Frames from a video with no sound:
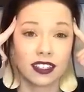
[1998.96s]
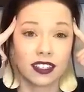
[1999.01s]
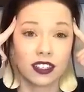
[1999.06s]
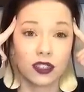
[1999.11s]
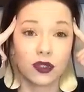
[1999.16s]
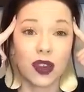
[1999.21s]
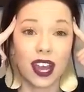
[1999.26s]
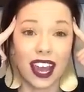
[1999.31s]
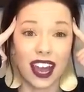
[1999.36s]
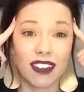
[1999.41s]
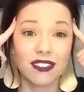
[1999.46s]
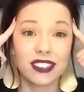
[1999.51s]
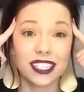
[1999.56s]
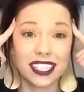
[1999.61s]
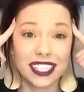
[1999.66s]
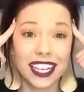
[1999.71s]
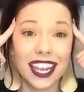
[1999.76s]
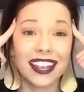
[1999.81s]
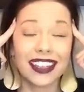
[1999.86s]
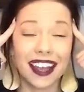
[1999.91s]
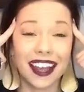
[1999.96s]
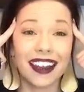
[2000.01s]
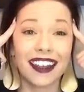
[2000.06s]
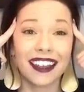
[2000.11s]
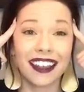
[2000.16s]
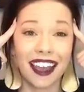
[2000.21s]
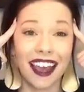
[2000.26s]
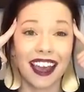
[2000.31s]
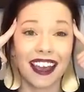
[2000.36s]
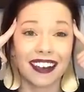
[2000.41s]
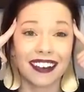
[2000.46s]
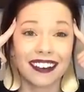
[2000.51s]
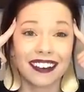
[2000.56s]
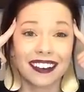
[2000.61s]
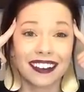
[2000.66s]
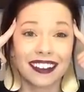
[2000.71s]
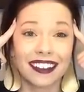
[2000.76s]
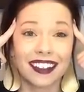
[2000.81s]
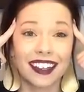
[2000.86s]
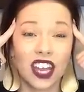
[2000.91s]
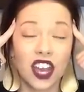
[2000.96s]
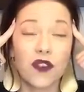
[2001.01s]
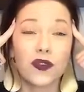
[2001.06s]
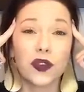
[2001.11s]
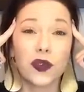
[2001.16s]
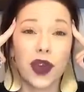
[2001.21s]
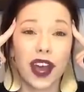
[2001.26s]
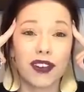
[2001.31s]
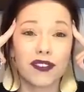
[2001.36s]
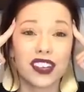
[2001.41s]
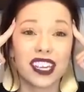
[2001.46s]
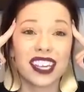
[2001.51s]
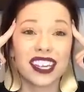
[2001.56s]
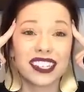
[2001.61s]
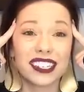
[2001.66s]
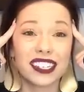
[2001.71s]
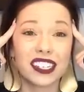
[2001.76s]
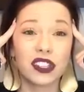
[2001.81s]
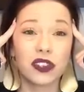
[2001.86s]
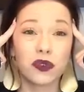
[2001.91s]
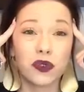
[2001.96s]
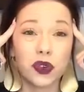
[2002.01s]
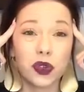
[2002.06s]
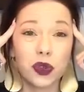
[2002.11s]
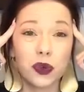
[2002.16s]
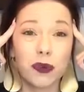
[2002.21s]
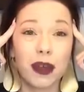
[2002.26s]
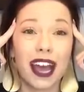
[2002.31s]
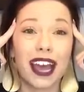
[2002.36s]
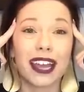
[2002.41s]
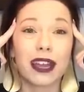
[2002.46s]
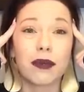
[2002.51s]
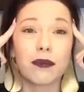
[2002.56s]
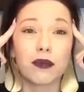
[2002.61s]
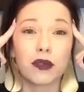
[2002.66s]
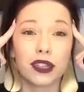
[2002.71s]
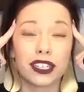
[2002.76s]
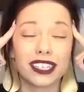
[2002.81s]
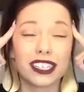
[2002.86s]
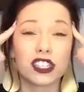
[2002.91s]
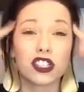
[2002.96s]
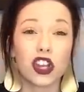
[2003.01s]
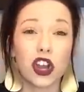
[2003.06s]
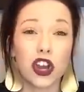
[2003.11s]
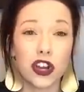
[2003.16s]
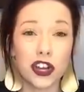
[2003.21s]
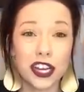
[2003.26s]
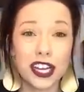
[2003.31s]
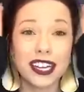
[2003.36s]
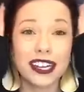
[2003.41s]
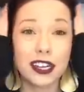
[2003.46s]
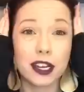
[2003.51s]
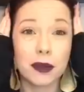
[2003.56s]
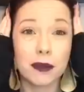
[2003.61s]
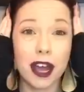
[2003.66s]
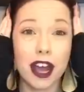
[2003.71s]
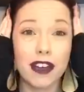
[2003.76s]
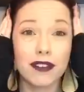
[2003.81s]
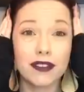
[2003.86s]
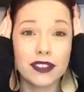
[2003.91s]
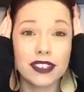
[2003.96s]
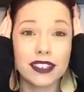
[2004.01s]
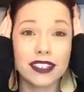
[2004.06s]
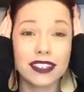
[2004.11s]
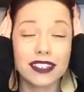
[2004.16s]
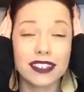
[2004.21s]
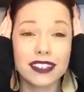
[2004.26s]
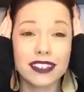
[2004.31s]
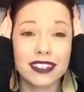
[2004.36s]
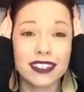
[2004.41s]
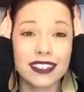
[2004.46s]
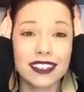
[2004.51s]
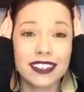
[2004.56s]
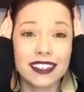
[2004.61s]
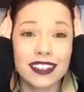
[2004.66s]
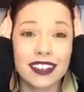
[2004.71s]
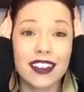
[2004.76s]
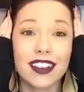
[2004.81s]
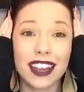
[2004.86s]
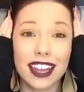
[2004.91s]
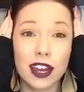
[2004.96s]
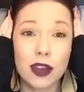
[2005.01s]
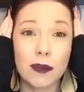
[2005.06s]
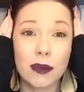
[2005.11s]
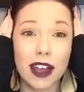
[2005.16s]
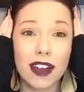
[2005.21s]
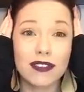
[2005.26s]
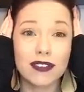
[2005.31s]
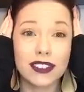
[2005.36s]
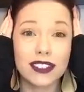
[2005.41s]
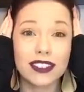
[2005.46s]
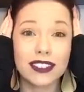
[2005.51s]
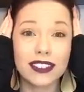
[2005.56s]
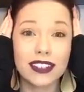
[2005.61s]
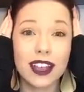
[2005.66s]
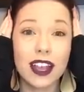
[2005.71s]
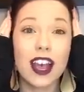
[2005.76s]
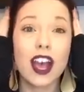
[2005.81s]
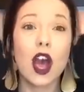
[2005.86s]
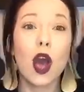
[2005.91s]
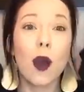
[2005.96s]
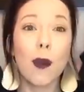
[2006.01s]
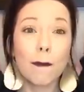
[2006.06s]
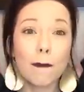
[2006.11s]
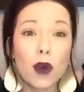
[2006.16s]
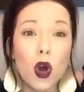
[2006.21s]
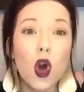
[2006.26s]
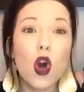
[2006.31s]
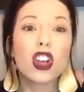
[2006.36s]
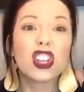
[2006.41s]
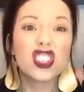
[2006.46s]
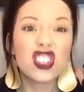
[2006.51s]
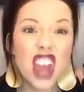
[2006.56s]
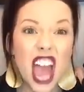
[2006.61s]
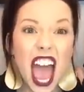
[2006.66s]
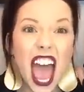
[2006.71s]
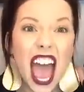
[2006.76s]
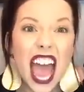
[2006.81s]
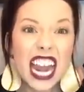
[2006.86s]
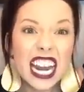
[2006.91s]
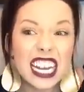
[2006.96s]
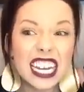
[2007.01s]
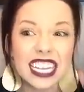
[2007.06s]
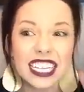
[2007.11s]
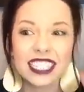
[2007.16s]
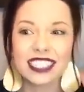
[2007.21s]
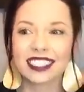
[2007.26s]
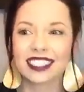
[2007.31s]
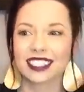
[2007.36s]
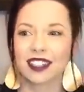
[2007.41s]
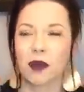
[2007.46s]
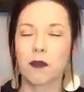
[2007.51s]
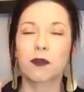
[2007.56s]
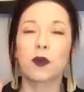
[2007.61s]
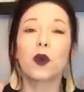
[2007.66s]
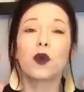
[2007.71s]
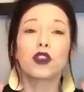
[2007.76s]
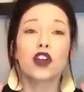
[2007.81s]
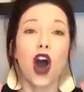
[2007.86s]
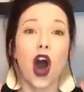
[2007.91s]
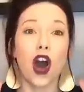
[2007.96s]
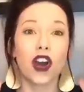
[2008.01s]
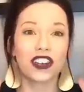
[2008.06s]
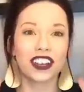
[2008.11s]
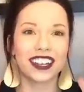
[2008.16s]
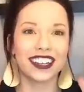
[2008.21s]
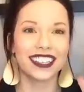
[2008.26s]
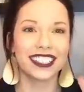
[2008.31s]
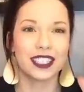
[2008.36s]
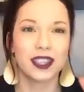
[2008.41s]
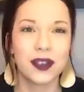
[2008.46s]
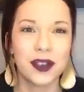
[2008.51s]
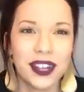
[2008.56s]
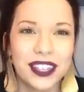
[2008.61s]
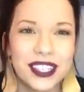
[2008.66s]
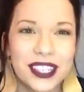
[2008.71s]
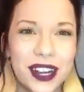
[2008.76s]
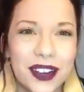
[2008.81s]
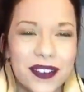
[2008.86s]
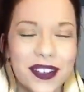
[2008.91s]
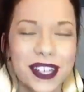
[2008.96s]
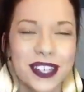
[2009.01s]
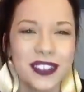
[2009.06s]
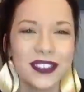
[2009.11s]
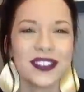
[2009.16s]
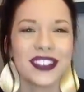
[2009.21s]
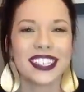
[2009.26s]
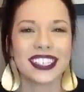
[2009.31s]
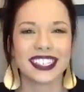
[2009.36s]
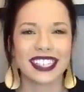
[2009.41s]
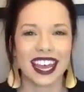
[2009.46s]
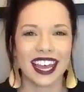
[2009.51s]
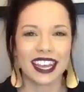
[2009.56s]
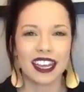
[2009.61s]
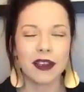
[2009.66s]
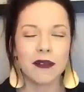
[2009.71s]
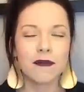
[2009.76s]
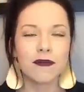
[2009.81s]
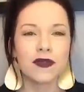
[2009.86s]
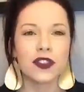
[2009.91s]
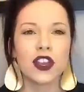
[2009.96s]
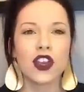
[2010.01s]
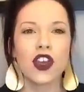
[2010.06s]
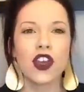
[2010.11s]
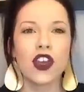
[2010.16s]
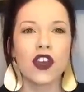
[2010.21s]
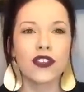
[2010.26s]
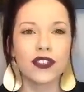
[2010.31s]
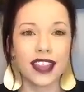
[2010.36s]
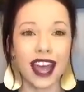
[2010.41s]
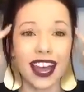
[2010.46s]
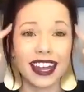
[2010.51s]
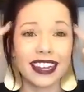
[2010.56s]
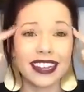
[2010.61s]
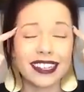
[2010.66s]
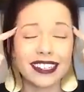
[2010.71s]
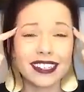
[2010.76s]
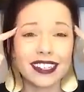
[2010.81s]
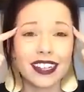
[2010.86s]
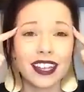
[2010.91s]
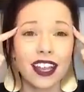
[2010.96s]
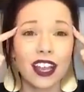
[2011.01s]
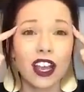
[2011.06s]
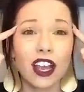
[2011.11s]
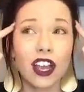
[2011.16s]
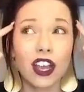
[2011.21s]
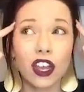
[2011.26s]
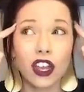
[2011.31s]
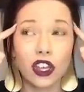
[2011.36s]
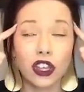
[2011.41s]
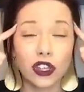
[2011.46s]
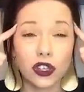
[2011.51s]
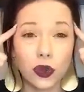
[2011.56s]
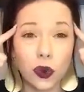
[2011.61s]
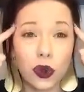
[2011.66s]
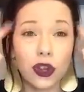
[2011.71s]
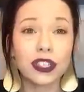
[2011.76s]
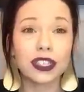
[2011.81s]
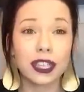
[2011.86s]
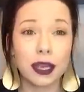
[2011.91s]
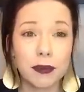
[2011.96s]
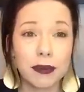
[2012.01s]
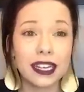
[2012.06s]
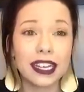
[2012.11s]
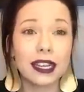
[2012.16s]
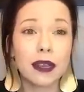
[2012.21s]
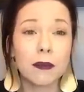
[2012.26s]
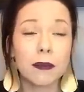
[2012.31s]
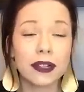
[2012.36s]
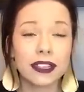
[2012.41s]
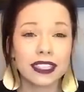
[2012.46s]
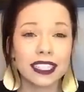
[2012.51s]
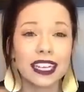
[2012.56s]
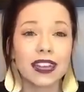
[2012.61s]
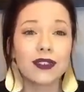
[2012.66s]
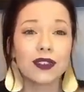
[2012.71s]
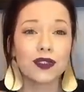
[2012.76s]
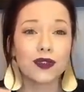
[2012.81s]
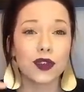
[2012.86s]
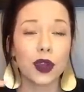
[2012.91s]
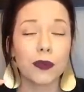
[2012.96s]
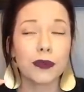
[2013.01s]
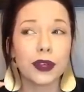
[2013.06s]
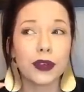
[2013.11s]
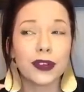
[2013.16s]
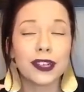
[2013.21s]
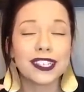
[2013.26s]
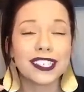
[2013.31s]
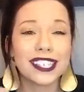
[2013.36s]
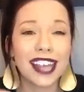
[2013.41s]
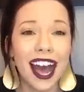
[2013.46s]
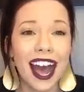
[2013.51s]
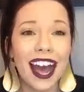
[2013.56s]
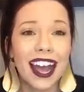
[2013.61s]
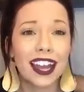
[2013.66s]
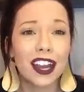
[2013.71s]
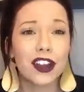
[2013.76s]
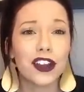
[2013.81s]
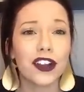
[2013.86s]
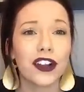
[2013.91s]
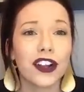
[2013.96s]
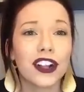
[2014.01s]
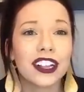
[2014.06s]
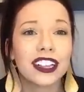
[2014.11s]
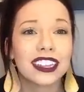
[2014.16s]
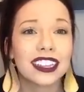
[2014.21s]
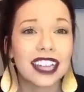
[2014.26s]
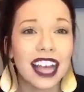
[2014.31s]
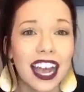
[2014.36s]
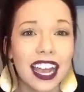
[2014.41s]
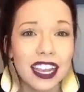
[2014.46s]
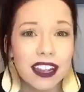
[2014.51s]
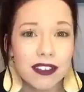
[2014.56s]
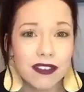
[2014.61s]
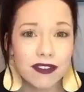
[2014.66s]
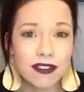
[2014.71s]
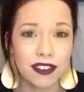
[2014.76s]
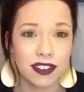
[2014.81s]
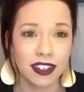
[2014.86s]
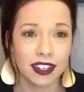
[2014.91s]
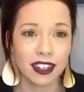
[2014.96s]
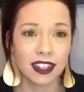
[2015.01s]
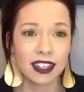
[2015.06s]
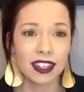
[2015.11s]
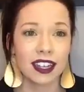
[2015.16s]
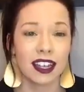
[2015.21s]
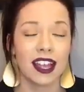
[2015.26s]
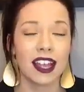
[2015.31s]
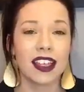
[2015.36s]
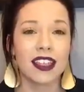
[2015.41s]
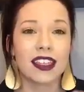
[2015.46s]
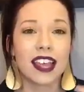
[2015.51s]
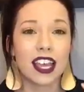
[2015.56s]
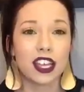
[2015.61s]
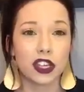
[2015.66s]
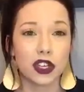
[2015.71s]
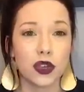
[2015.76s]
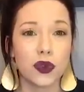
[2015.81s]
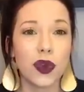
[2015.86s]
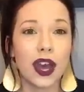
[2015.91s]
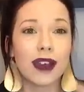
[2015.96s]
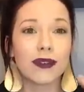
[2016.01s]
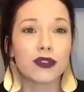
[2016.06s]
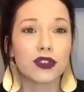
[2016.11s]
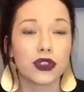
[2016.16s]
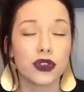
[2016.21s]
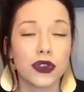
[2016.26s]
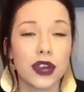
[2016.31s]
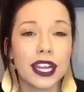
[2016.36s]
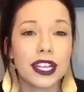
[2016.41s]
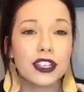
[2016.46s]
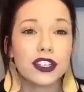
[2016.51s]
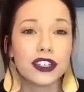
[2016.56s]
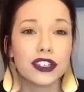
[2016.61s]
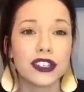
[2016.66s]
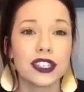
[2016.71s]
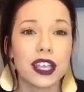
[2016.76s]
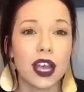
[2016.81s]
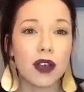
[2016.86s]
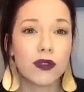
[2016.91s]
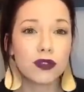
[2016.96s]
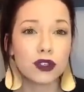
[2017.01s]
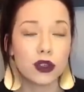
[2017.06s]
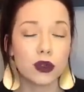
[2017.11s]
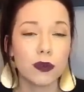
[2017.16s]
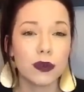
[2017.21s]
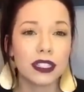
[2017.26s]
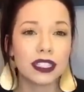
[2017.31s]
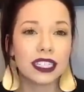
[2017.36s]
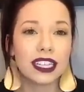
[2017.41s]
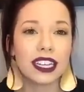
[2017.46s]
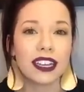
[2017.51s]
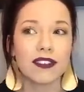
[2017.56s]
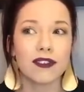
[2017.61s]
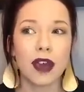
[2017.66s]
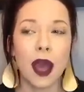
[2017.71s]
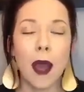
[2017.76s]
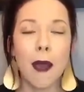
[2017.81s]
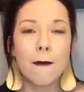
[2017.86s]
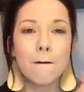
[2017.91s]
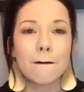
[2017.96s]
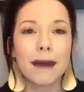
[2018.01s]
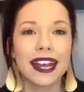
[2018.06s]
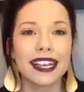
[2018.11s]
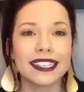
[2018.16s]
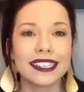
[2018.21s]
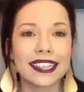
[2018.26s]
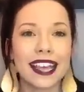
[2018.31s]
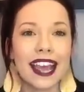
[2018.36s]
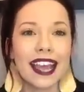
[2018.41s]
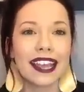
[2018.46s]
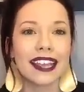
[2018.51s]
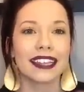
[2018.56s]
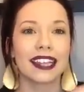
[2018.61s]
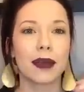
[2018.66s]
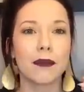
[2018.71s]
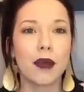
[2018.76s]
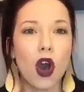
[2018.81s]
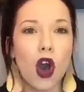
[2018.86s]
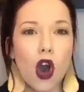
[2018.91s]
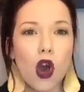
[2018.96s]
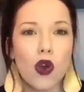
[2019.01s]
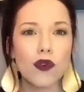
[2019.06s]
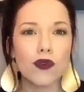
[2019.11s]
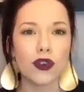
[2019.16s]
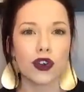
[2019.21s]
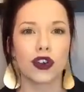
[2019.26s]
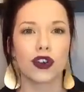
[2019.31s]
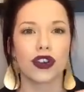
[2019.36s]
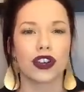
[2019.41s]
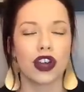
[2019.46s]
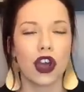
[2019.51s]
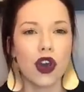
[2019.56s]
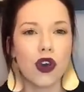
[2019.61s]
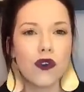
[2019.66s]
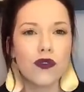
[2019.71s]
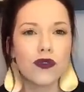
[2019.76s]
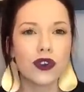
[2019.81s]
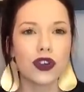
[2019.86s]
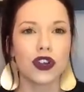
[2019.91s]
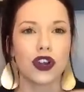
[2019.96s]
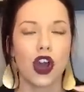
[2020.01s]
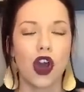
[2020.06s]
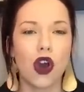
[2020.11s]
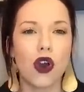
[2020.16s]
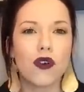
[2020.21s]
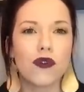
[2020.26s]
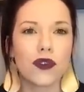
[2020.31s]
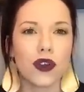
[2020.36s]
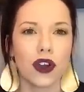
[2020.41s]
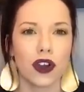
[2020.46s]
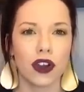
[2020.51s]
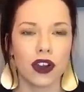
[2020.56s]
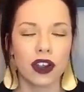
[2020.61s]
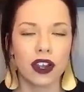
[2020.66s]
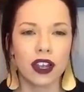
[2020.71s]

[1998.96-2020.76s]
Do I have to say that again? If you have kids in the room, I am really sorry. Earmuffs. Earmuffs. Bull donkey. Bull donkey is what Jeremy told me to say. That is your limiting beliefs from your entire life that you have trained yourself to believe by saying them over and over and over.